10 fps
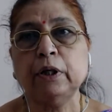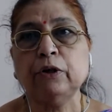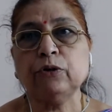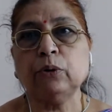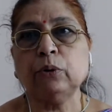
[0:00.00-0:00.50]

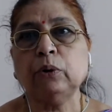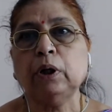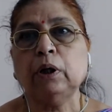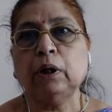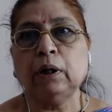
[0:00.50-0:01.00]
So
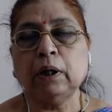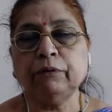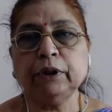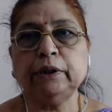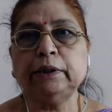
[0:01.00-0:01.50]

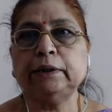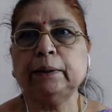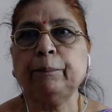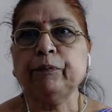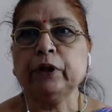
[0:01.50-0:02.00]
after this,
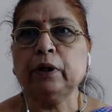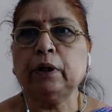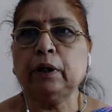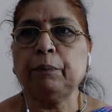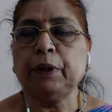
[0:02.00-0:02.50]

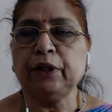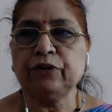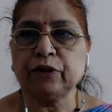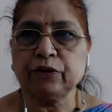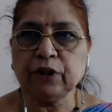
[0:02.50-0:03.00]

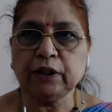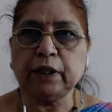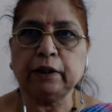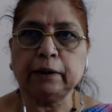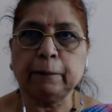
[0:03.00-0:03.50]
please see
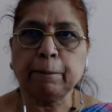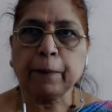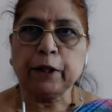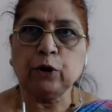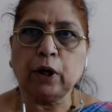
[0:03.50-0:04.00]
that
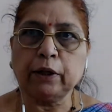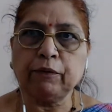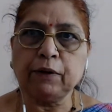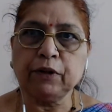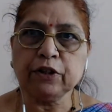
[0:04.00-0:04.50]
you are
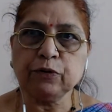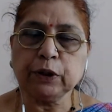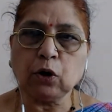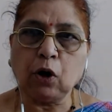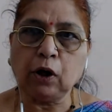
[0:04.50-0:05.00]
well versed
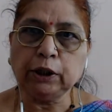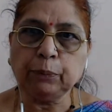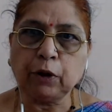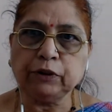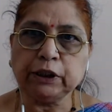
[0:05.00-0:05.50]
with all the
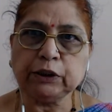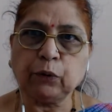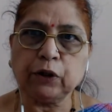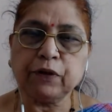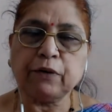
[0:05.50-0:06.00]
provisions
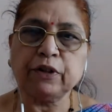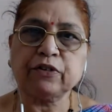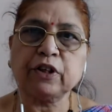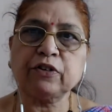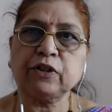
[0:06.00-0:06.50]
what we have
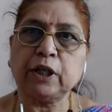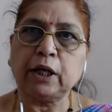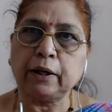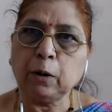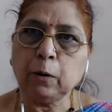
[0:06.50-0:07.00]
discussed till
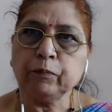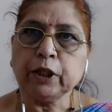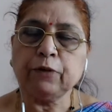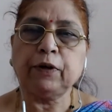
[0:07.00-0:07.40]
now. If